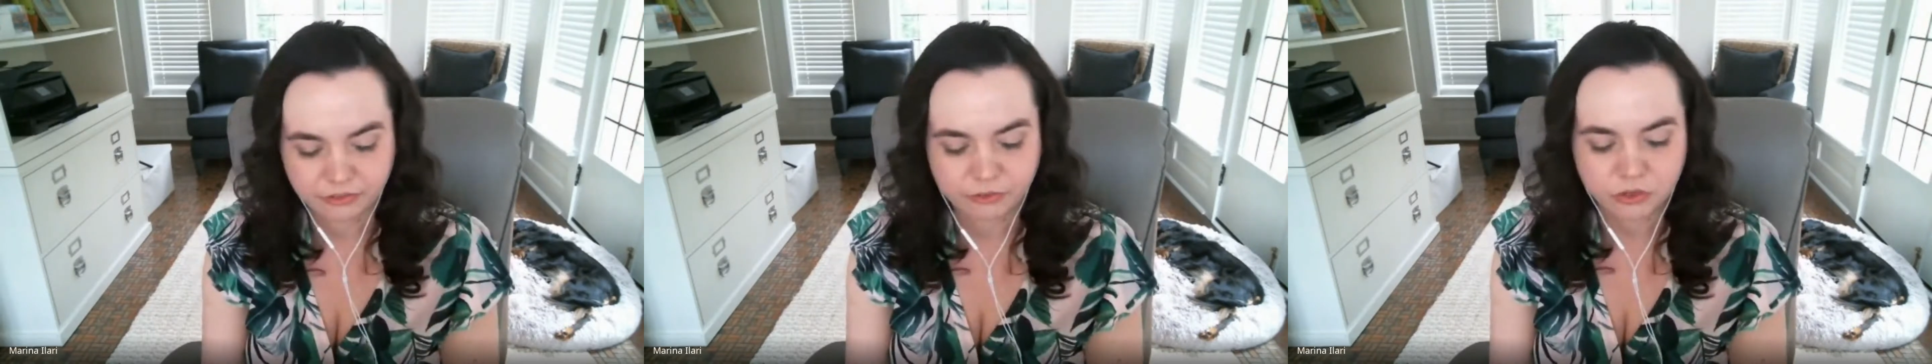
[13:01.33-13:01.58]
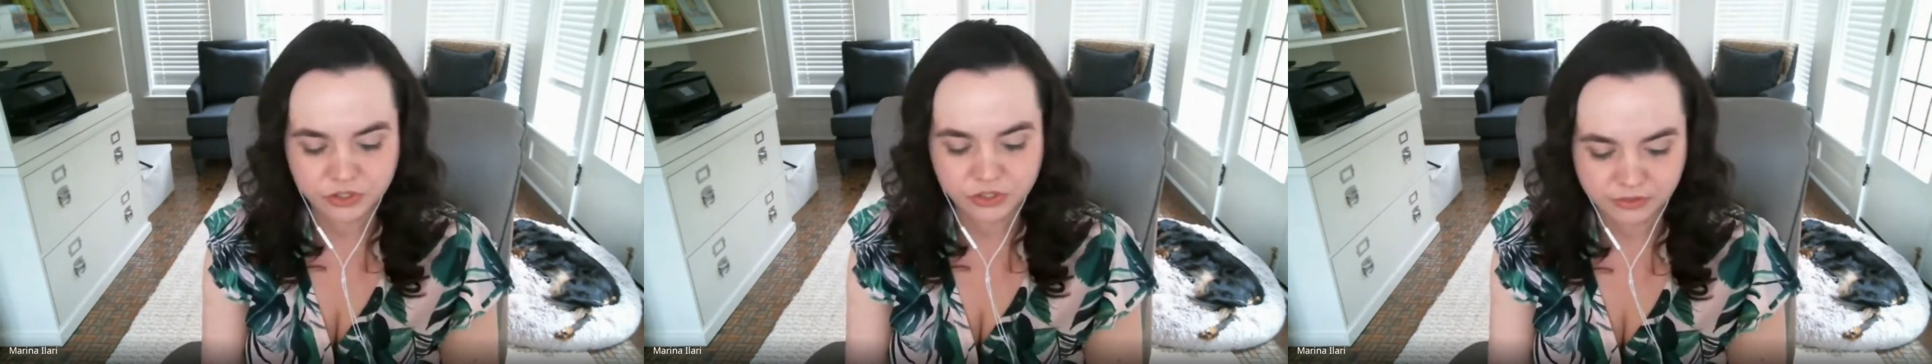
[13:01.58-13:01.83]

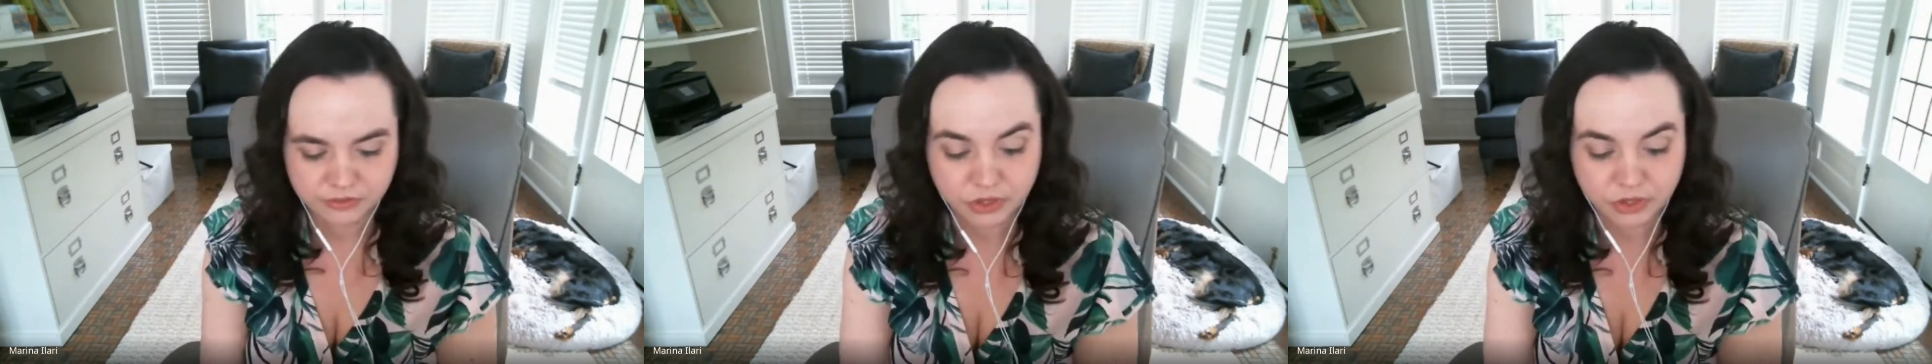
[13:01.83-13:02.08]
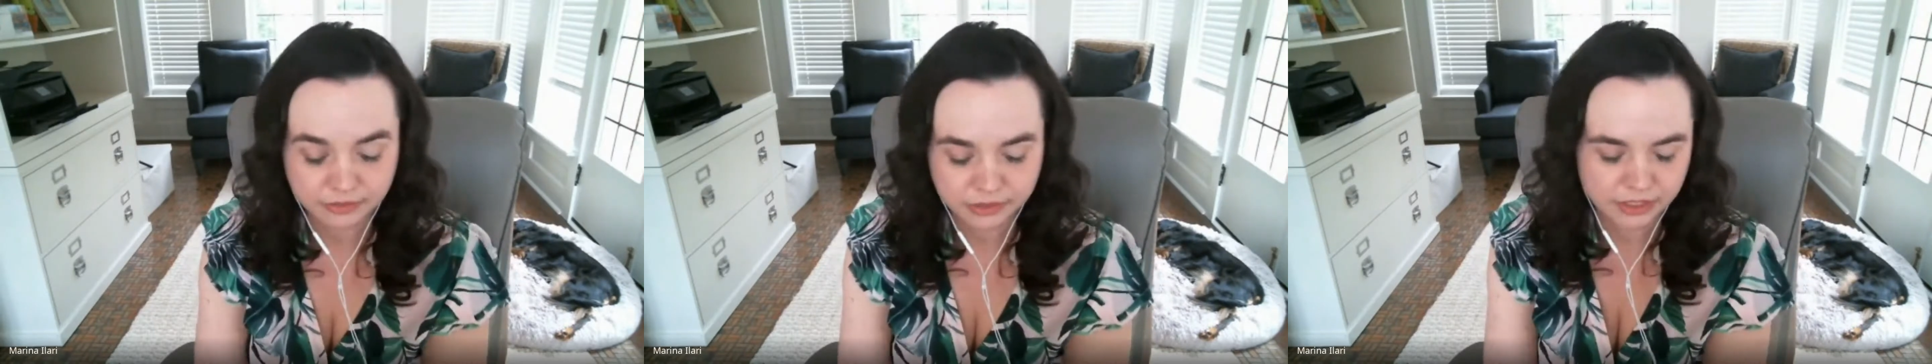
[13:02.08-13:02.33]
fortune of
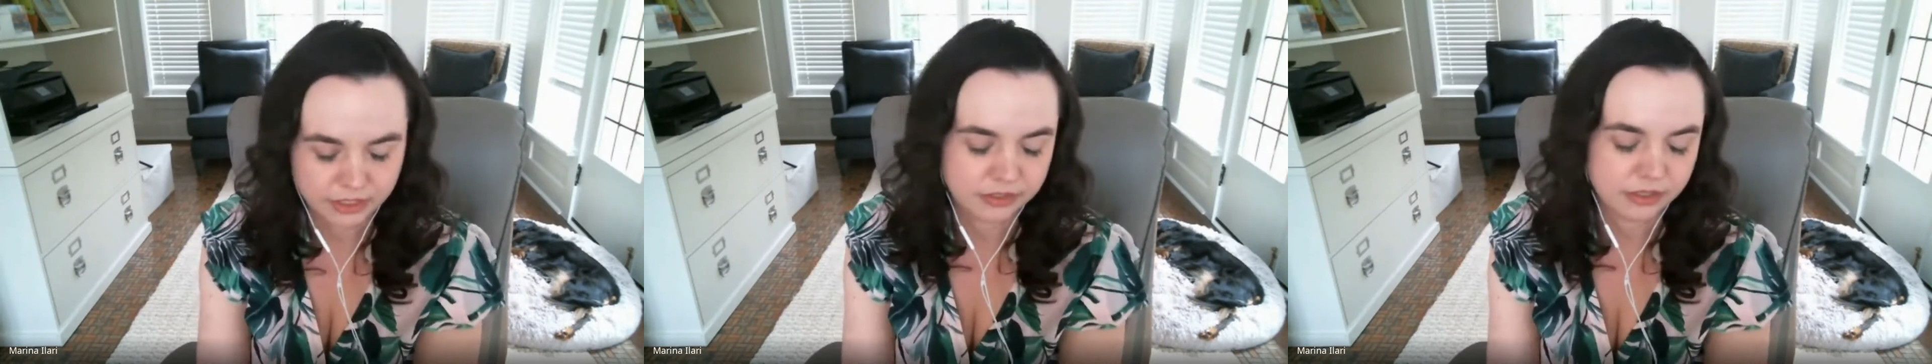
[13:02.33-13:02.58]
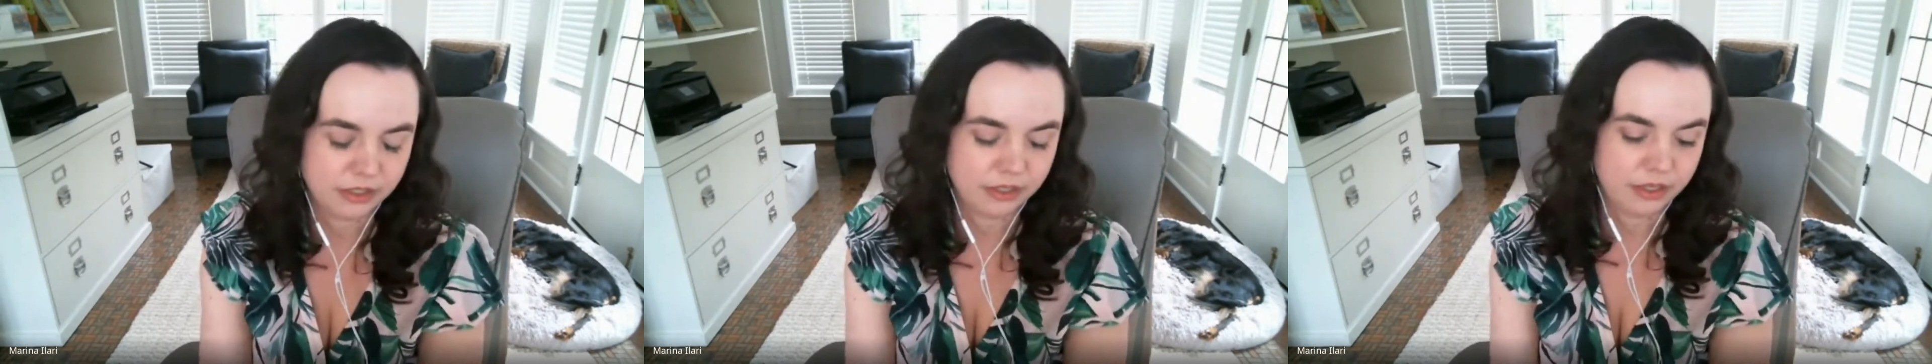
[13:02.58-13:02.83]
traveling
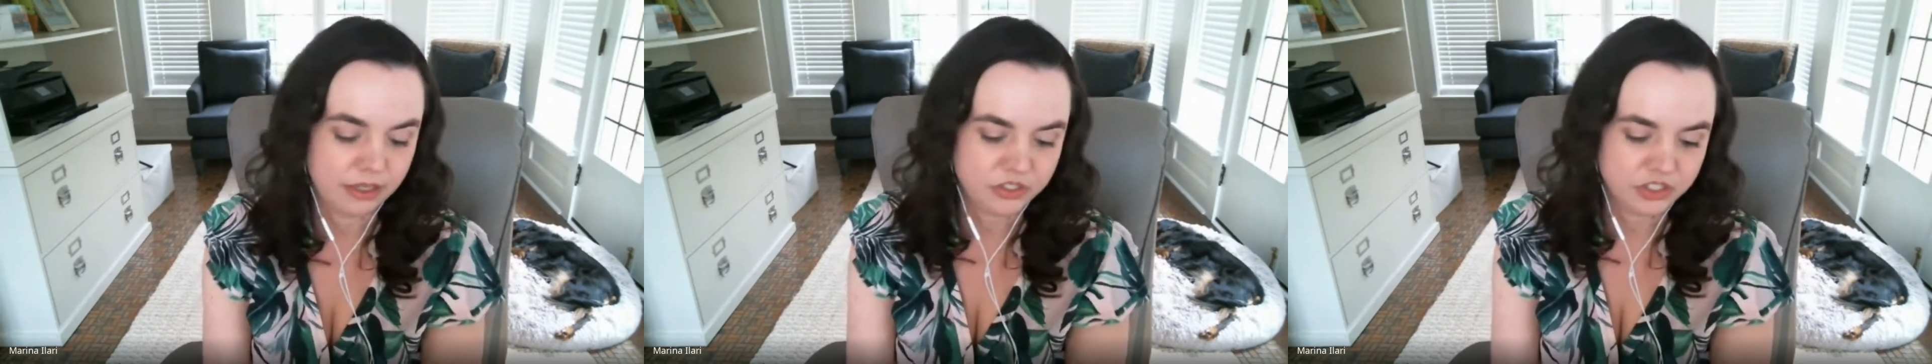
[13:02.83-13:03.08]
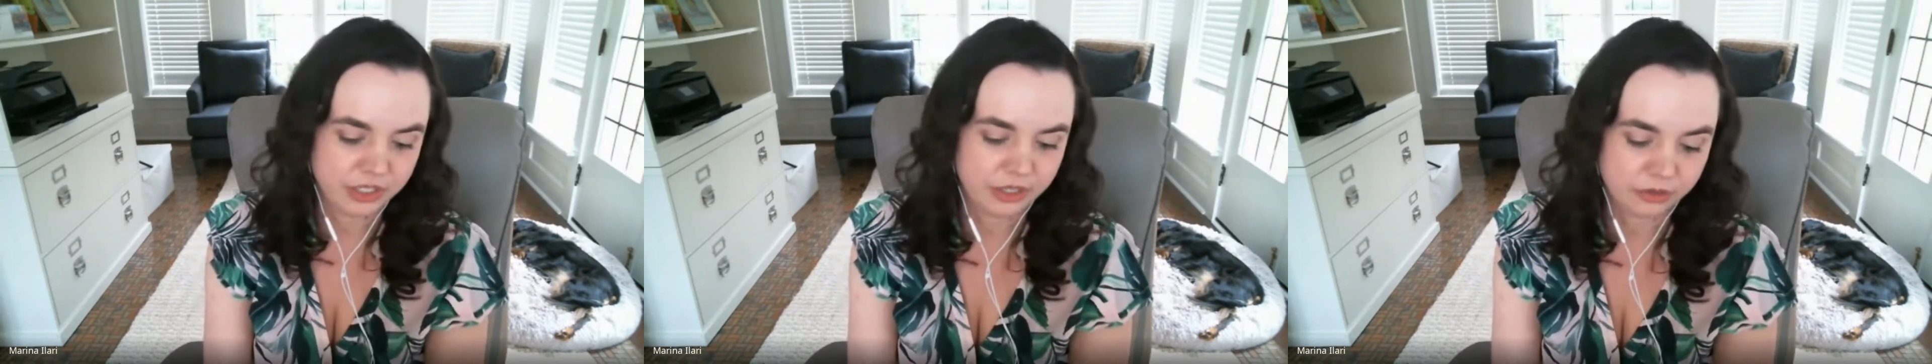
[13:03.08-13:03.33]
in
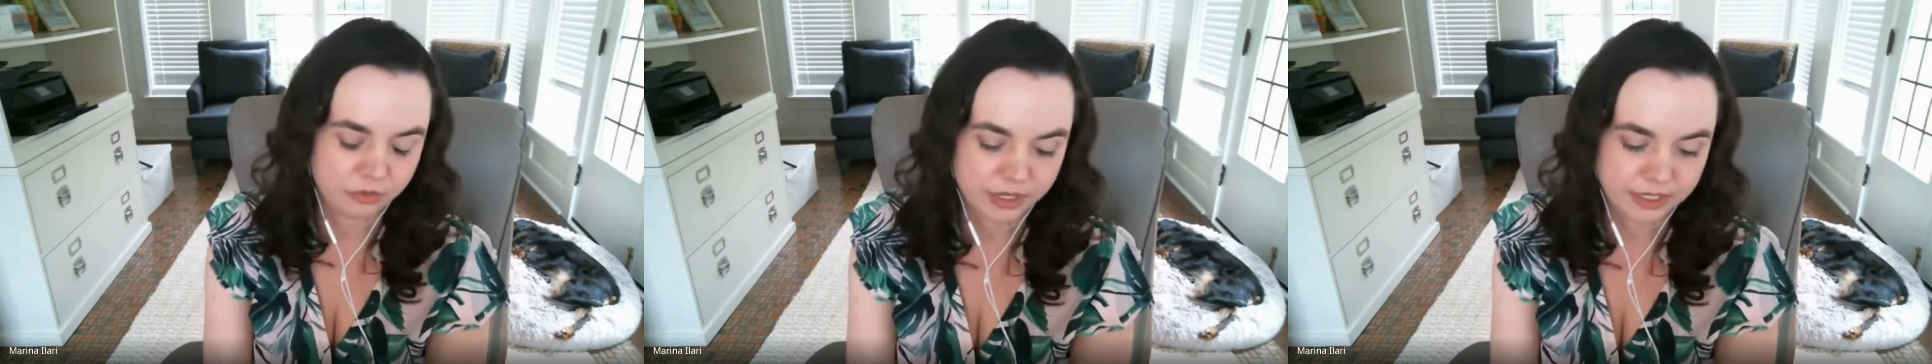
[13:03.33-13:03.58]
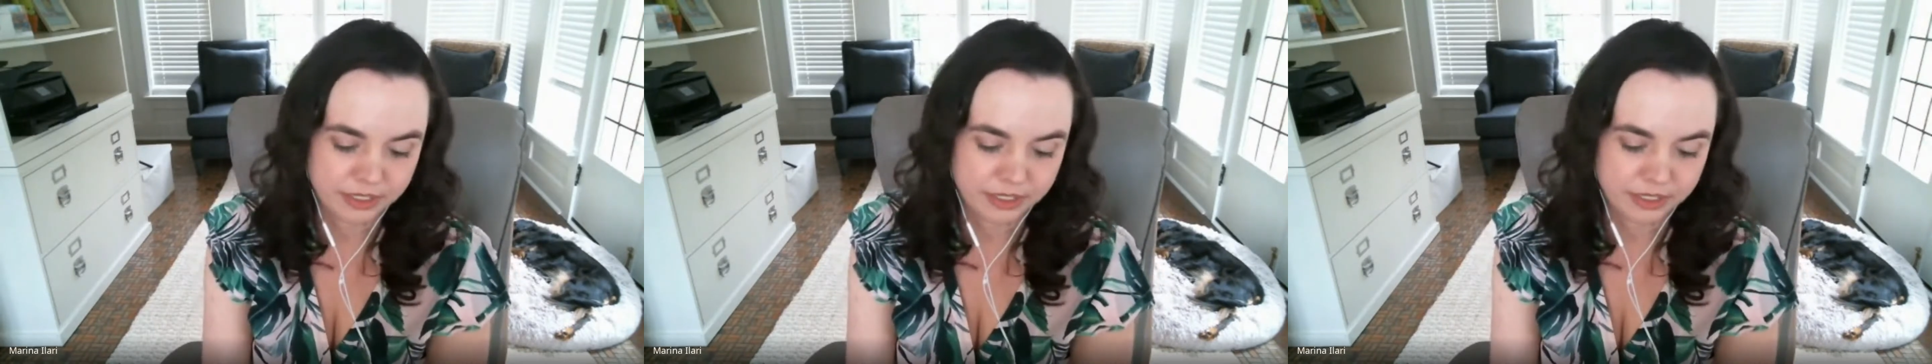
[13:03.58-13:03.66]
Chile quite a